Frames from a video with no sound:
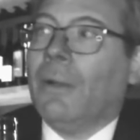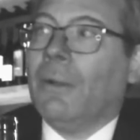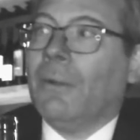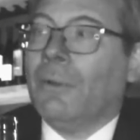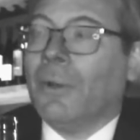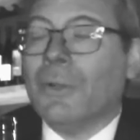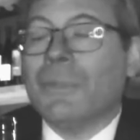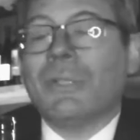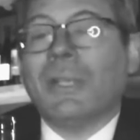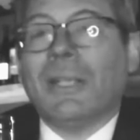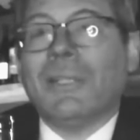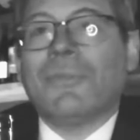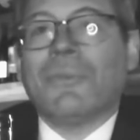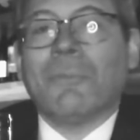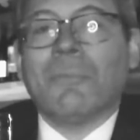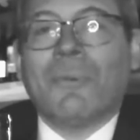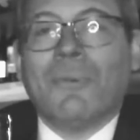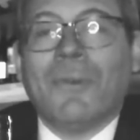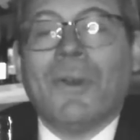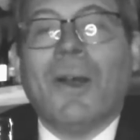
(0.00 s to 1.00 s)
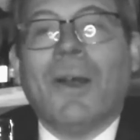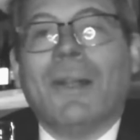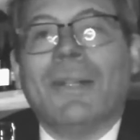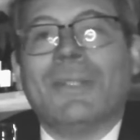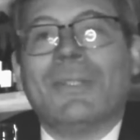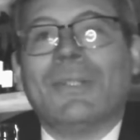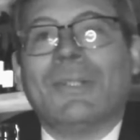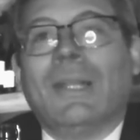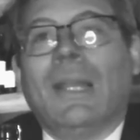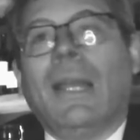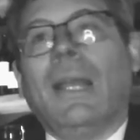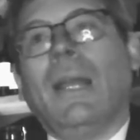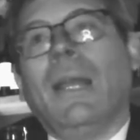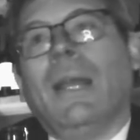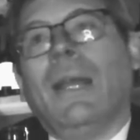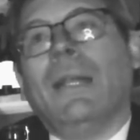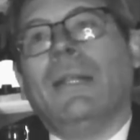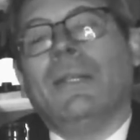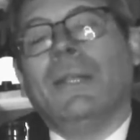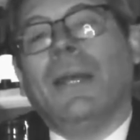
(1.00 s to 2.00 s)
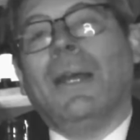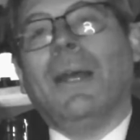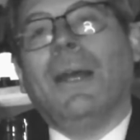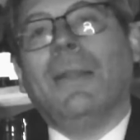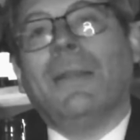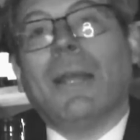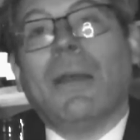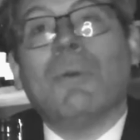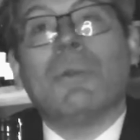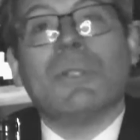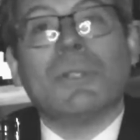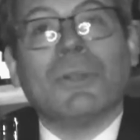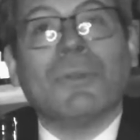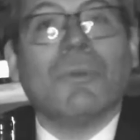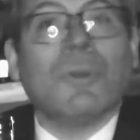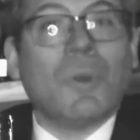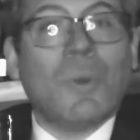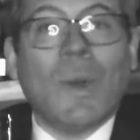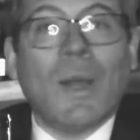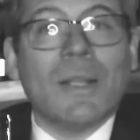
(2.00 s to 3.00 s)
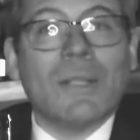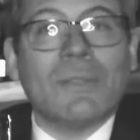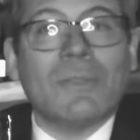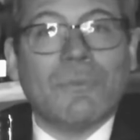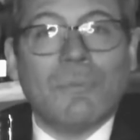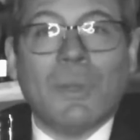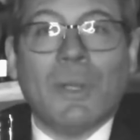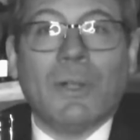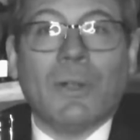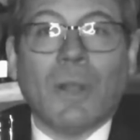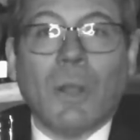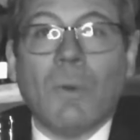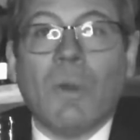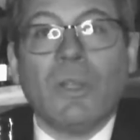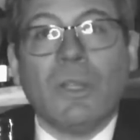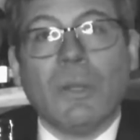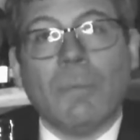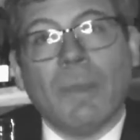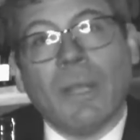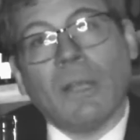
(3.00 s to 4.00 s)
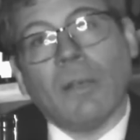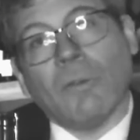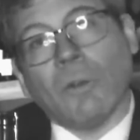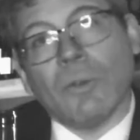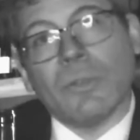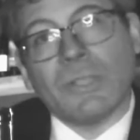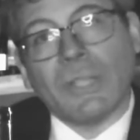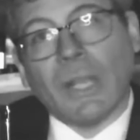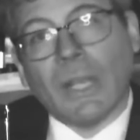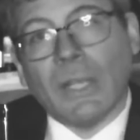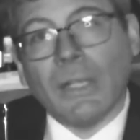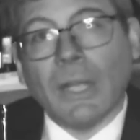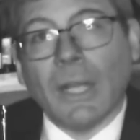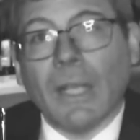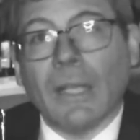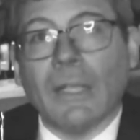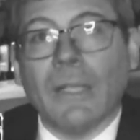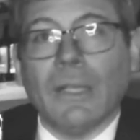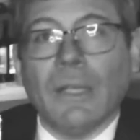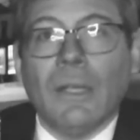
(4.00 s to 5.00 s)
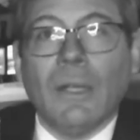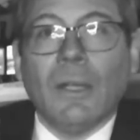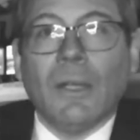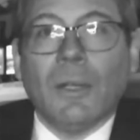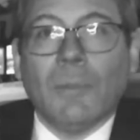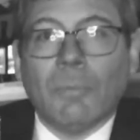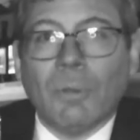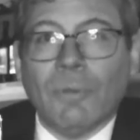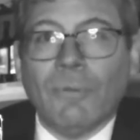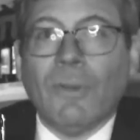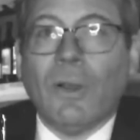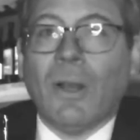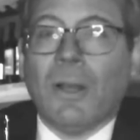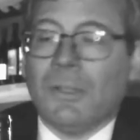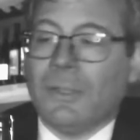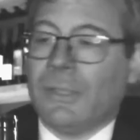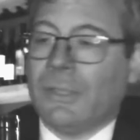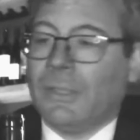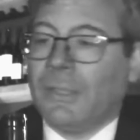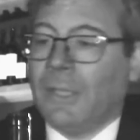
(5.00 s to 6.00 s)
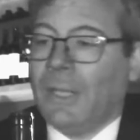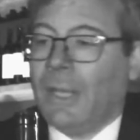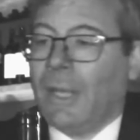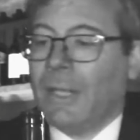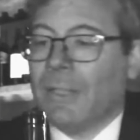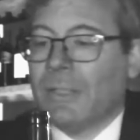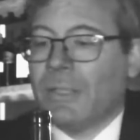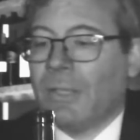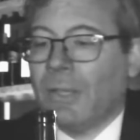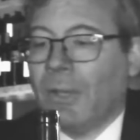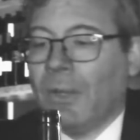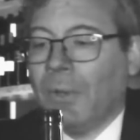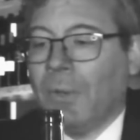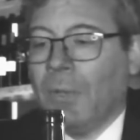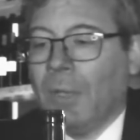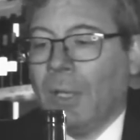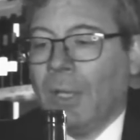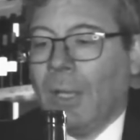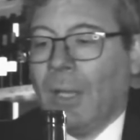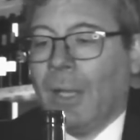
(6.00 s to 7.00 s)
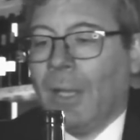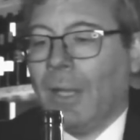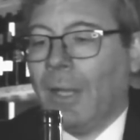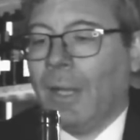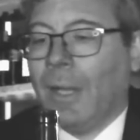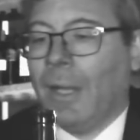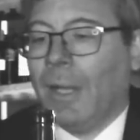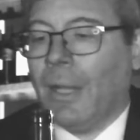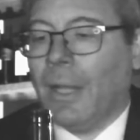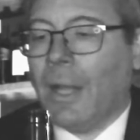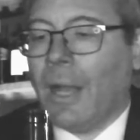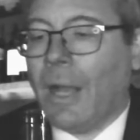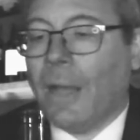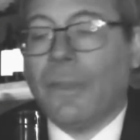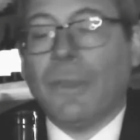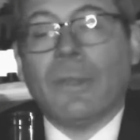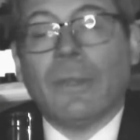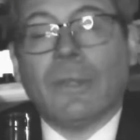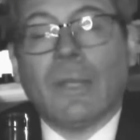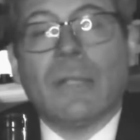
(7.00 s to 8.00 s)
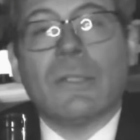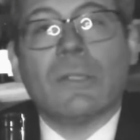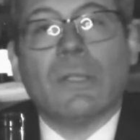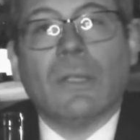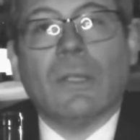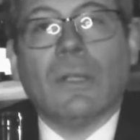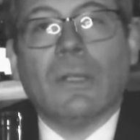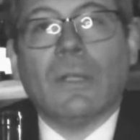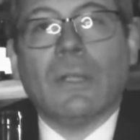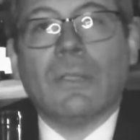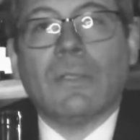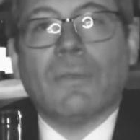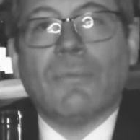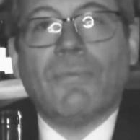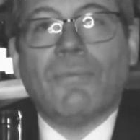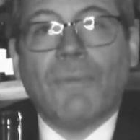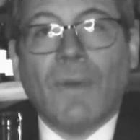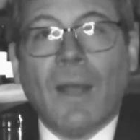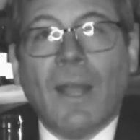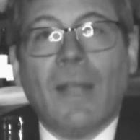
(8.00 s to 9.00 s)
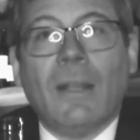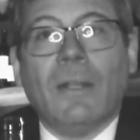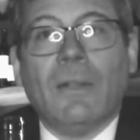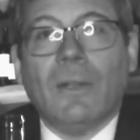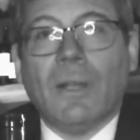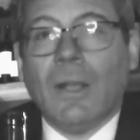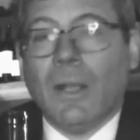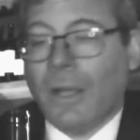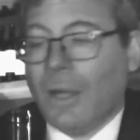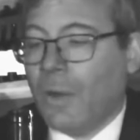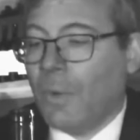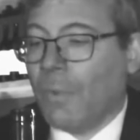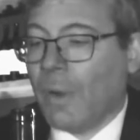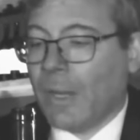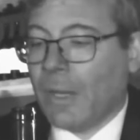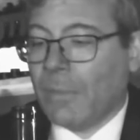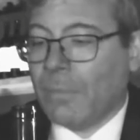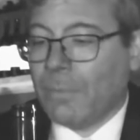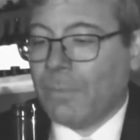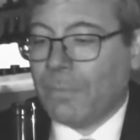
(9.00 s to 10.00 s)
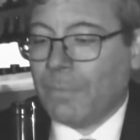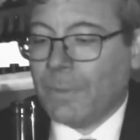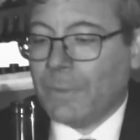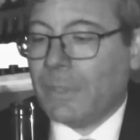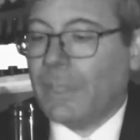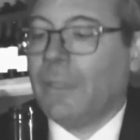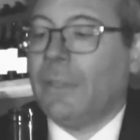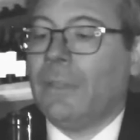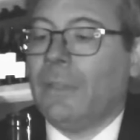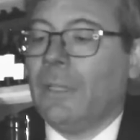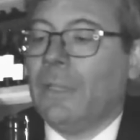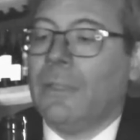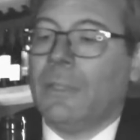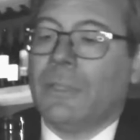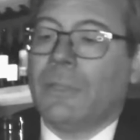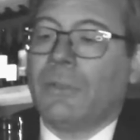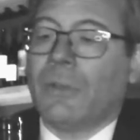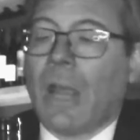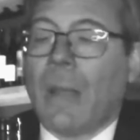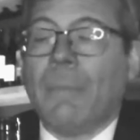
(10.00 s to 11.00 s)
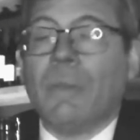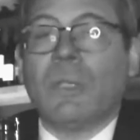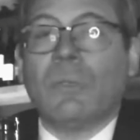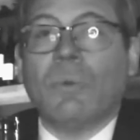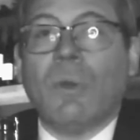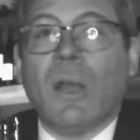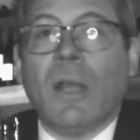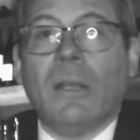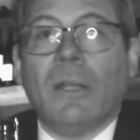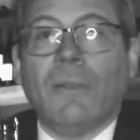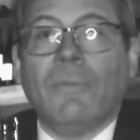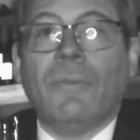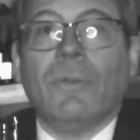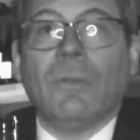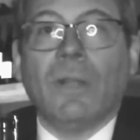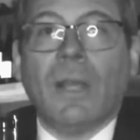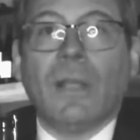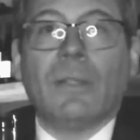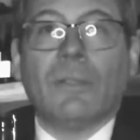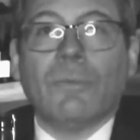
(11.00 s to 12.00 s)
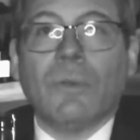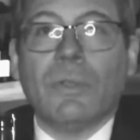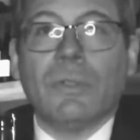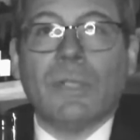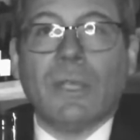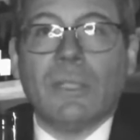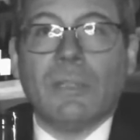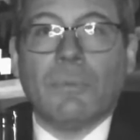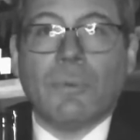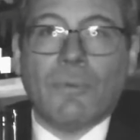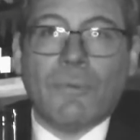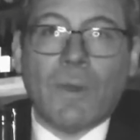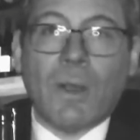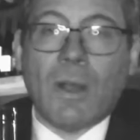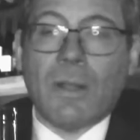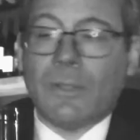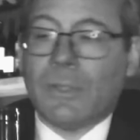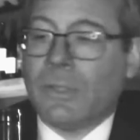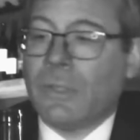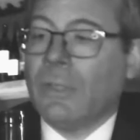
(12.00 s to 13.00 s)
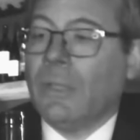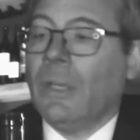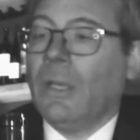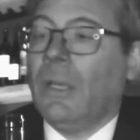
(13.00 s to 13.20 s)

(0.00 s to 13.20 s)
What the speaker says: rosés from Provence, and that was her request of Peter. I want you to make a rosé like Provence. And so I think that's a fine way to describe this wine. If you like the rosés of Provence,